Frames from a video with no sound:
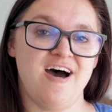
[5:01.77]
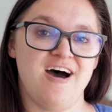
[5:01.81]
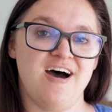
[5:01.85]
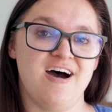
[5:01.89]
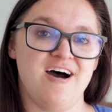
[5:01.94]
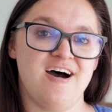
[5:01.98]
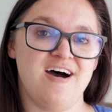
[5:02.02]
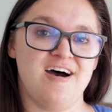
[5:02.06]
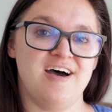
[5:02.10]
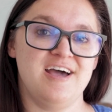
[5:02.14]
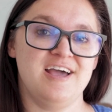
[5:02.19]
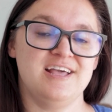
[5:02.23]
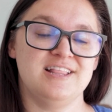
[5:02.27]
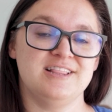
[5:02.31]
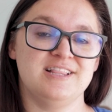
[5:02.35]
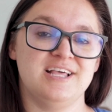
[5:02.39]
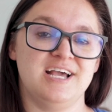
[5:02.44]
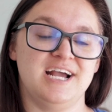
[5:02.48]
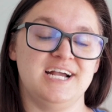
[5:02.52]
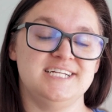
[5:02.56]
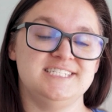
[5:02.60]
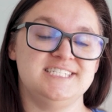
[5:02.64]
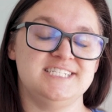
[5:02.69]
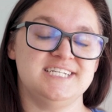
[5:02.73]
And
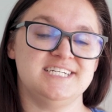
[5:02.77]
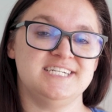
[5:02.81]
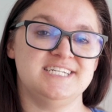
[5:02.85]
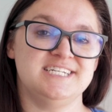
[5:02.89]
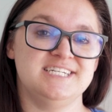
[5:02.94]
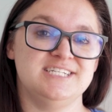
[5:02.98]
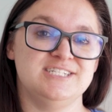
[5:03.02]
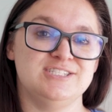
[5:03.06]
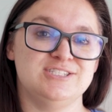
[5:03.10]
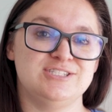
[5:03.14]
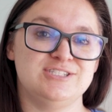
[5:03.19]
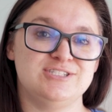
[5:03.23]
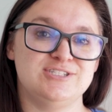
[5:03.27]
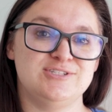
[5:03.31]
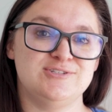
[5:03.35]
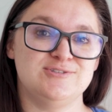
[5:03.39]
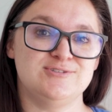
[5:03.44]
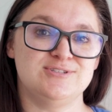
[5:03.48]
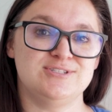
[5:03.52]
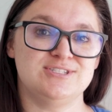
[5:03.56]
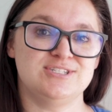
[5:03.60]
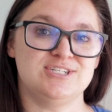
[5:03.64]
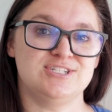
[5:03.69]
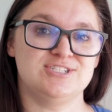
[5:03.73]
the idea is
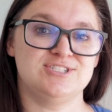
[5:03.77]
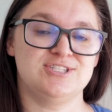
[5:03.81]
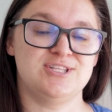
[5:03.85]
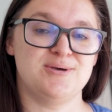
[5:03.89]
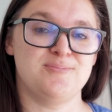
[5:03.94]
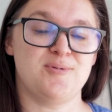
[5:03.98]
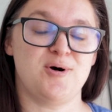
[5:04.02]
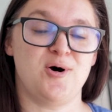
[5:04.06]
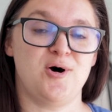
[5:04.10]
to stitch them